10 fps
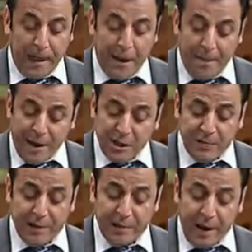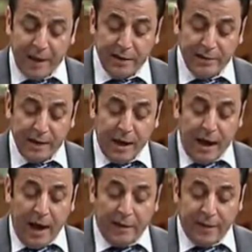Amendment made
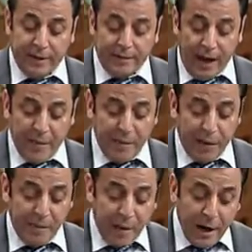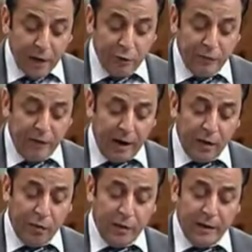at that time primarily to
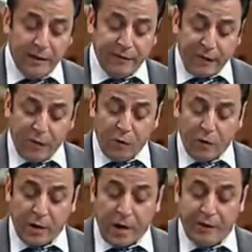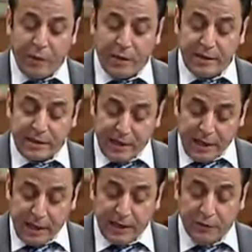follow in the framework of
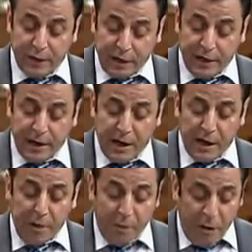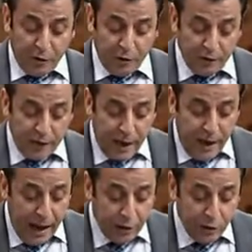OECD treaty models
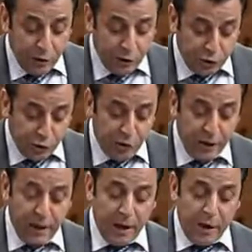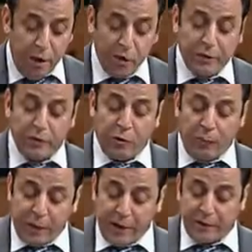and to ensure holding
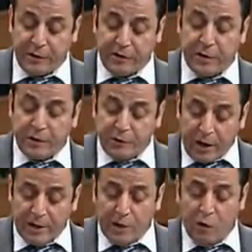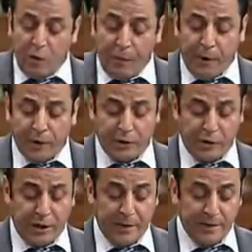corporations, trusts or
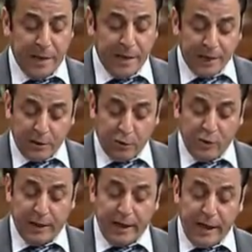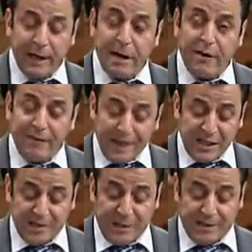partnerships that hold Canadian
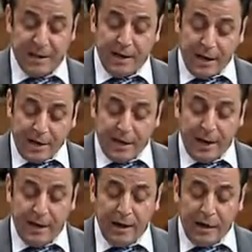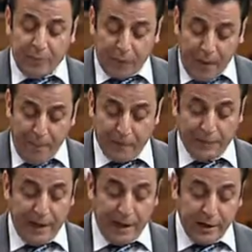investments in real
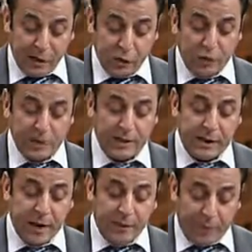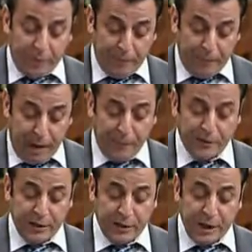property and resource
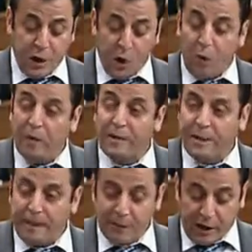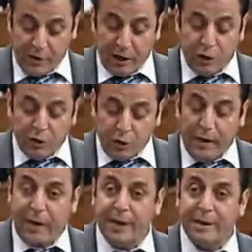properties would be subject to
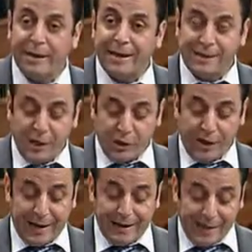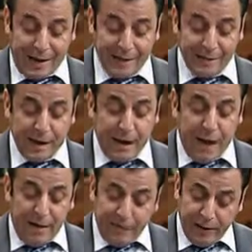Canadian taxation on sales
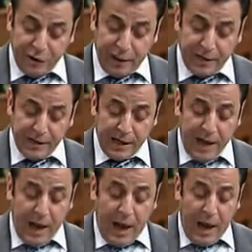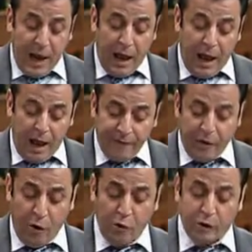of the shares of
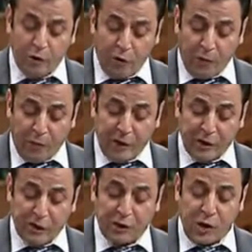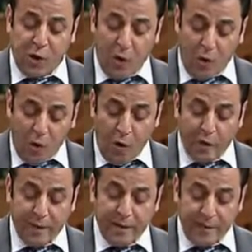the holding corporations
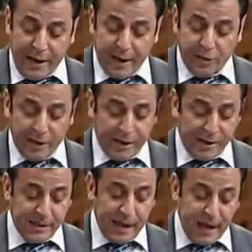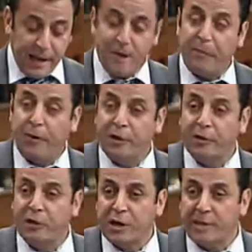or the interests in
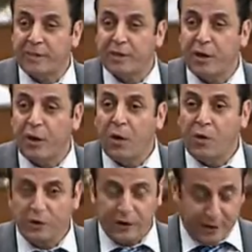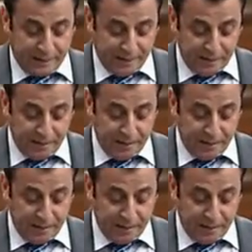partnerships or trusts.